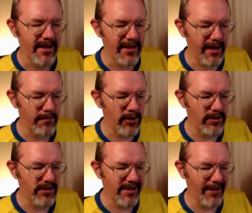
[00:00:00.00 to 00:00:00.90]
That mod
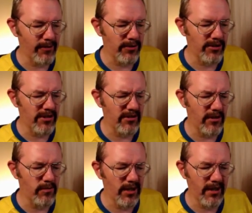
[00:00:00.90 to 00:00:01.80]
is now turned
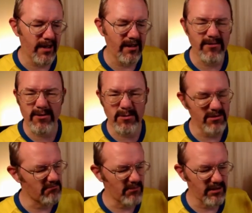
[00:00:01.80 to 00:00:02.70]
on. While you're here, if you
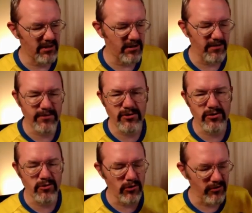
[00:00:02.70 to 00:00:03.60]
want, we can turn off the
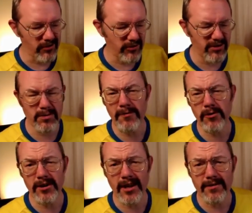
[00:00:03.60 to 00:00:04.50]
tutorials because we've
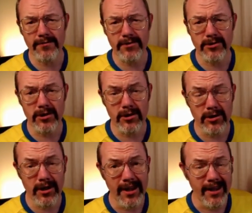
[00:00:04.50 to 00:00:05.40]
already had a first
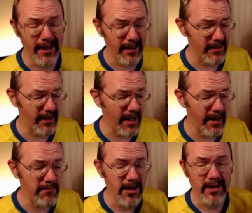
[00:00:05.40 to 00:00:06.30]
look at the
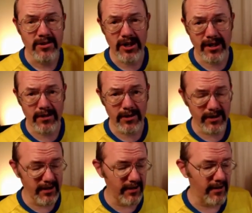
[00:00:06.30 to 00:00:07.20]
game. Check out the
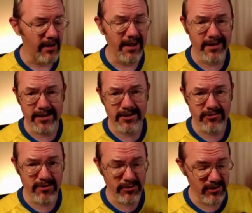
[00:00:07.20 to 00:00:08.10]
link in the
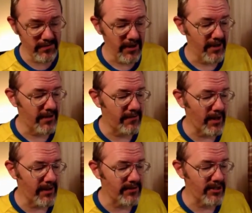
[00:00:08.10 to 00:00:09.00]
description if you
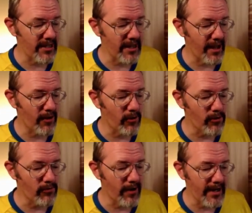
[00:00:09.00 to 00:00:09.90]
haven't seen that
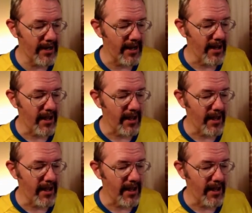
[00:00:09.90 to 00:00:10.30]
already.